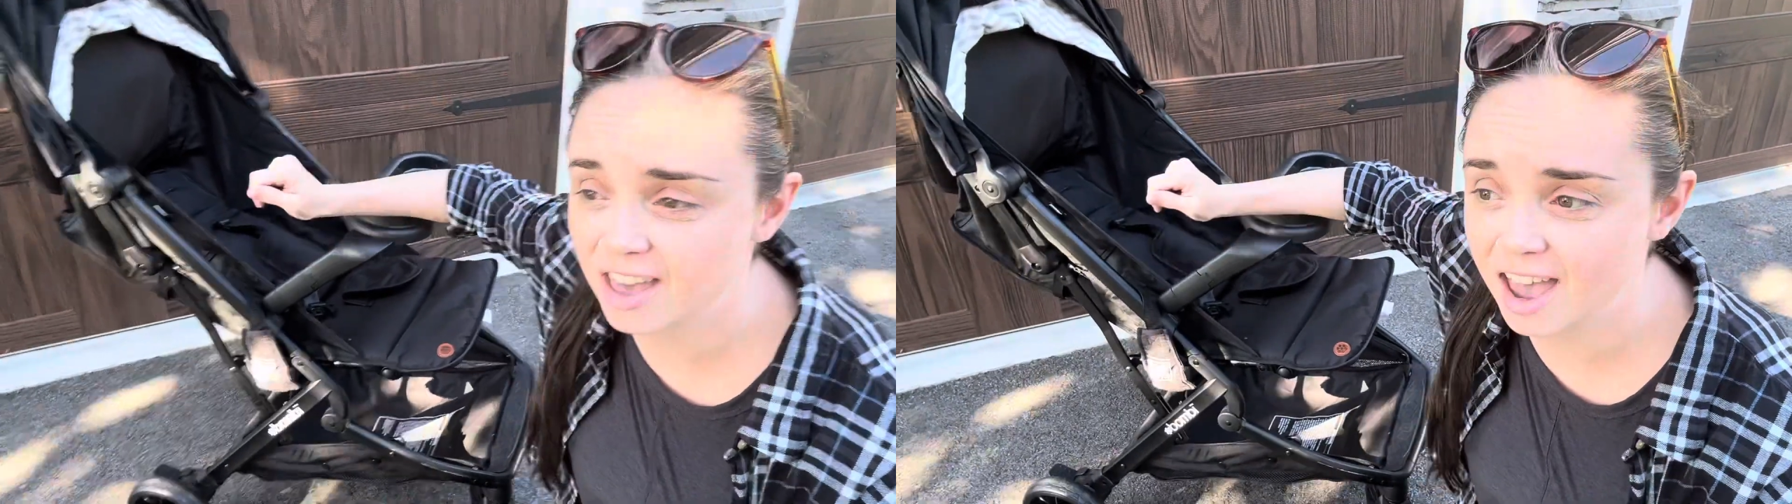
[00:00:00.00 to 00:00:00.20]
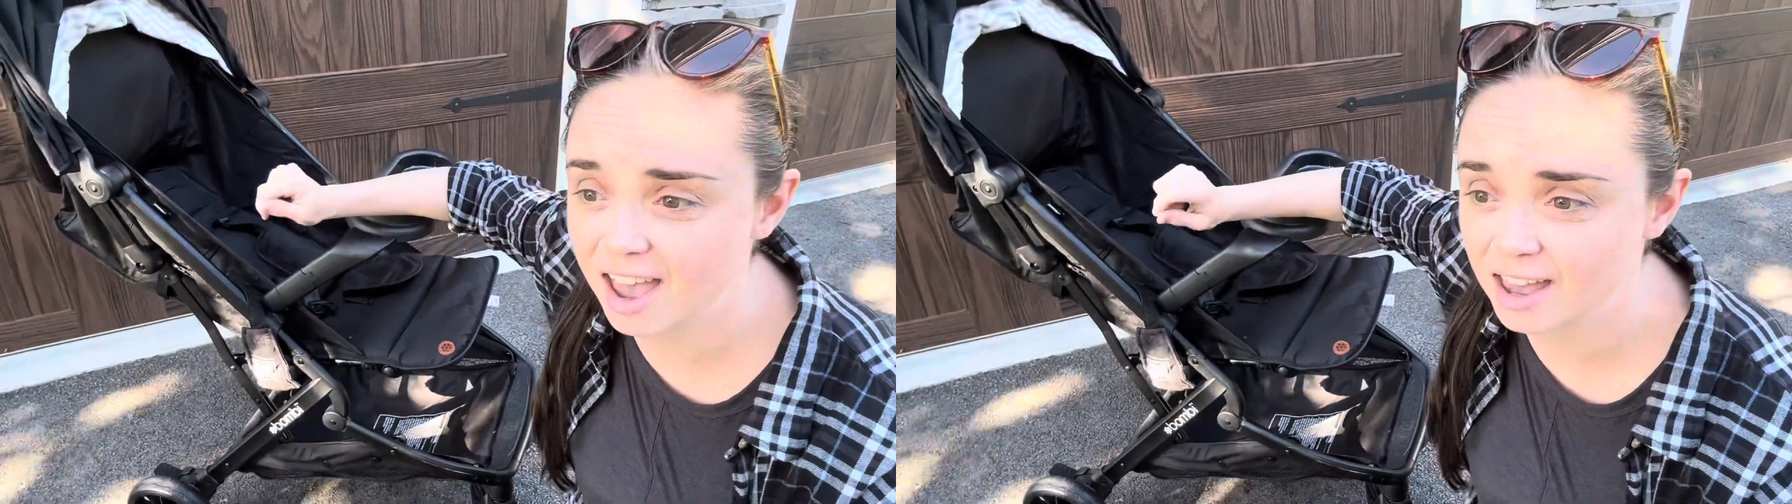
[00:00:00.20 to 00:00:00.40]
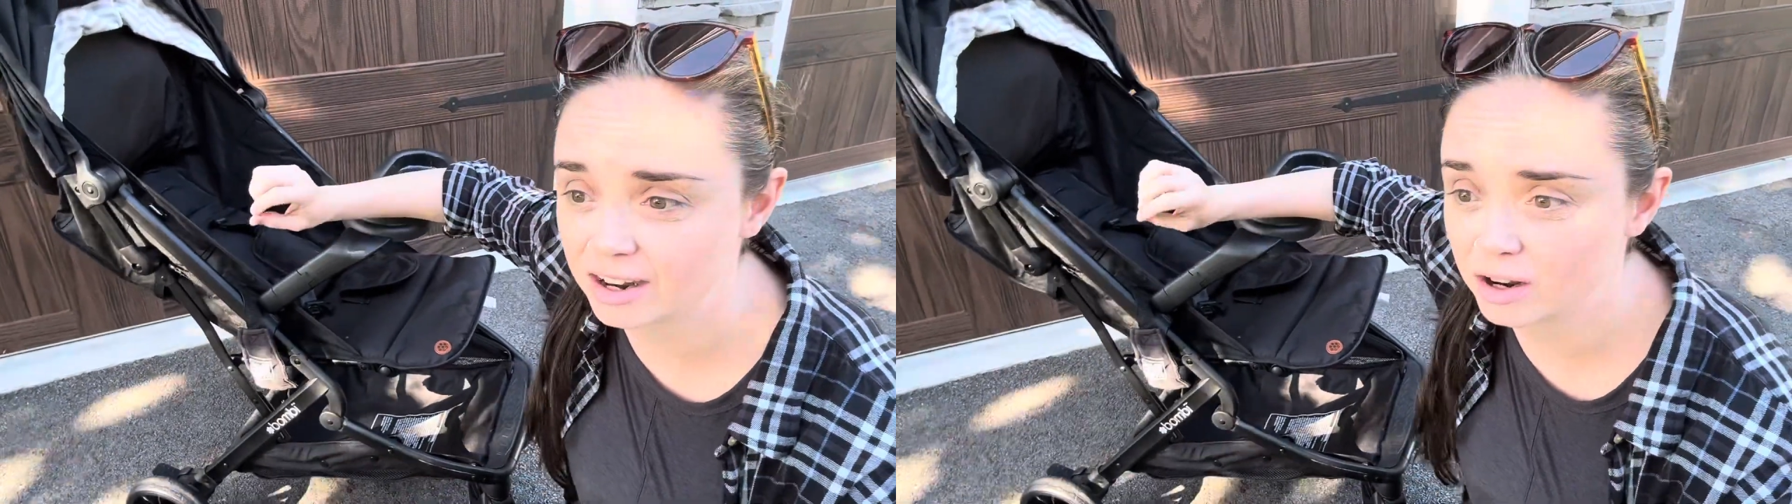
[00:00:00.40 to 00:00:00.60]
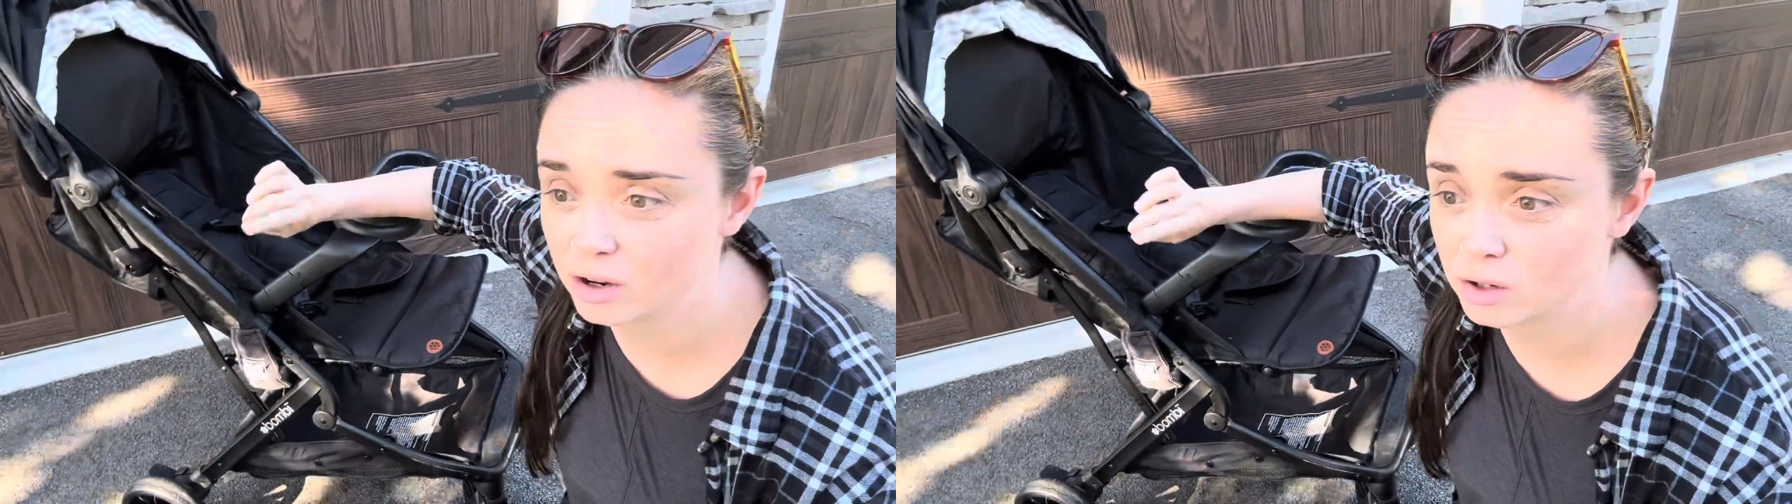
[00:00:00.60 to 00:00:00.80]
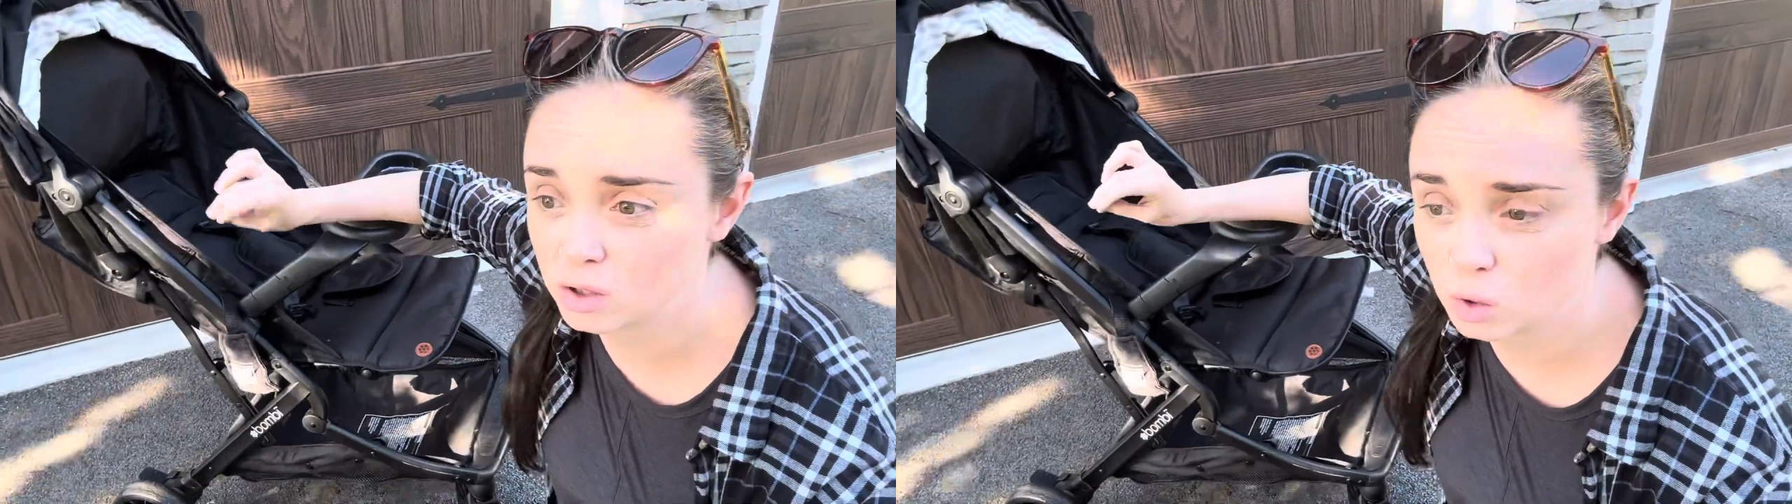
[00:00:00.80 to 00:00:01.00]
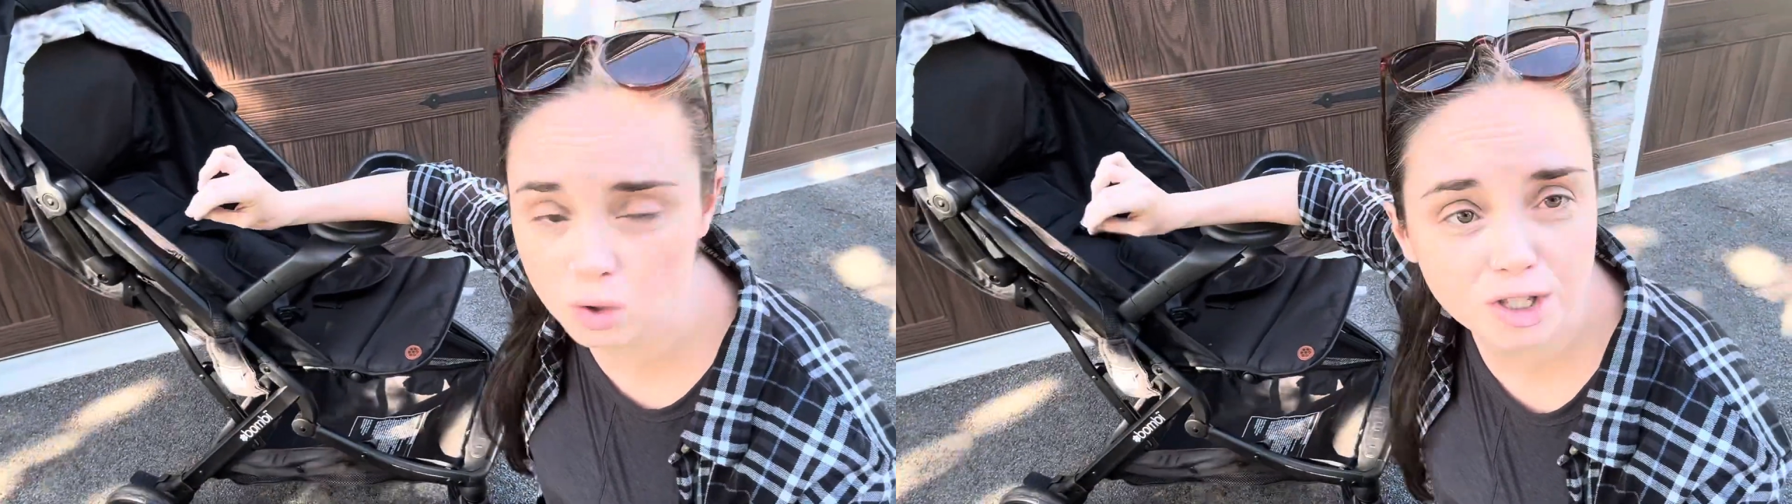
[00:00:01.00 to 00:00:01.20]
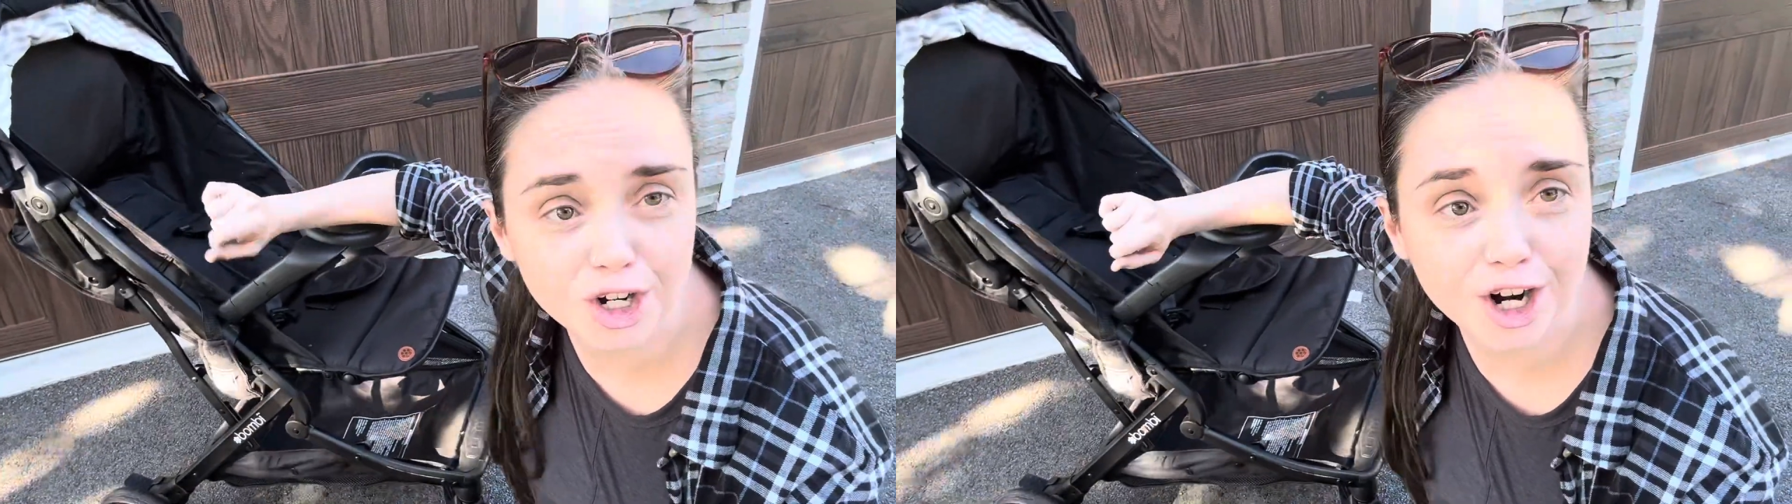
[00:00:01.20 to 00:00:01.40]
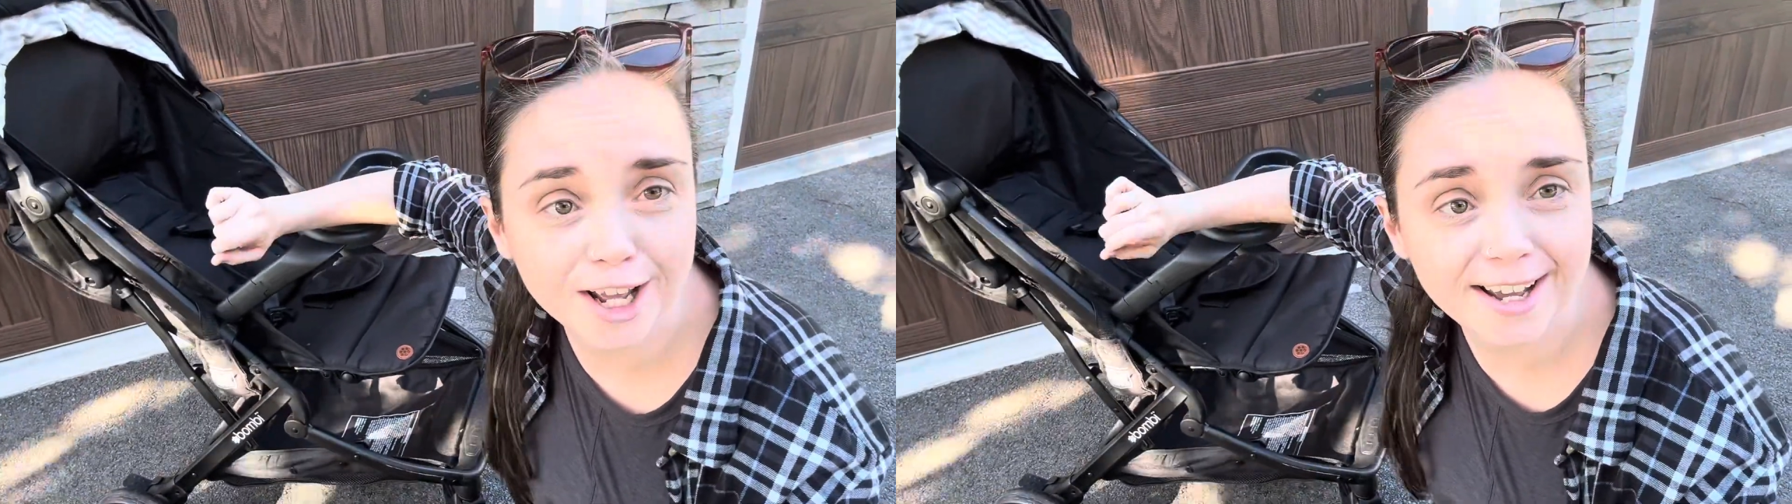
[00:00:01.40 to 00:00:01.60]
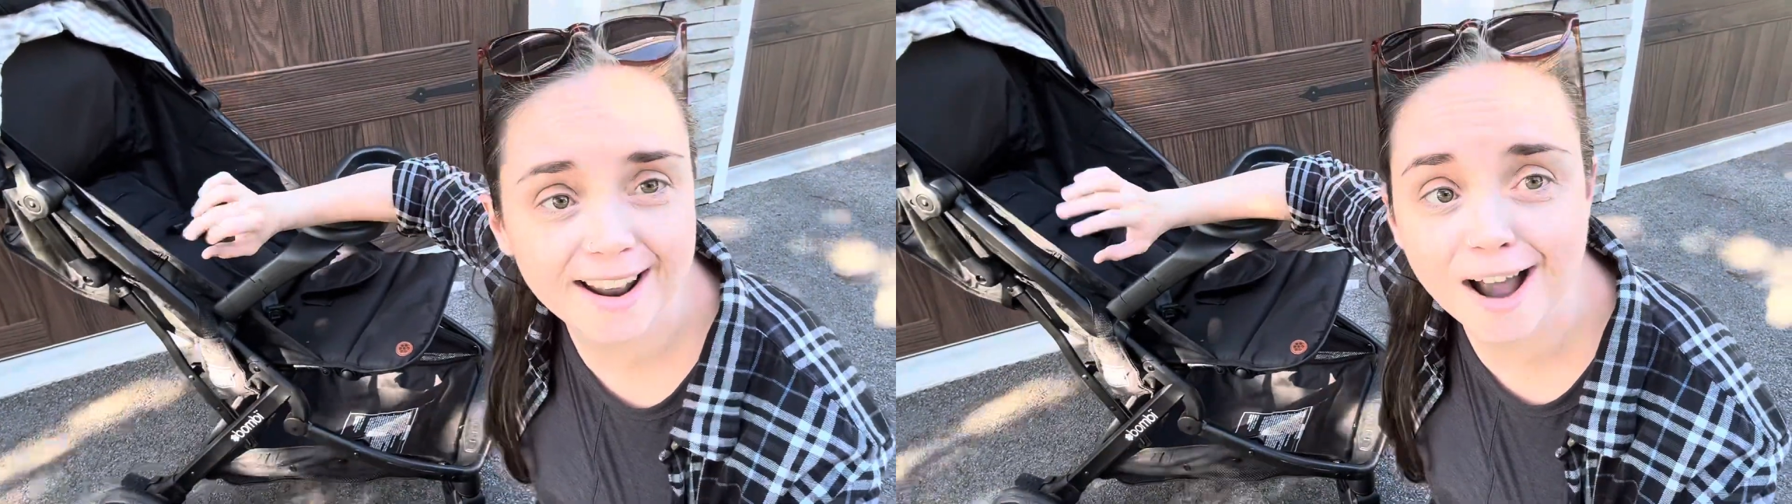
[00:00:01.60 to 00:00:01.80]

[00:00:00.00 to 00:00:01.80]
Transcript: then school started.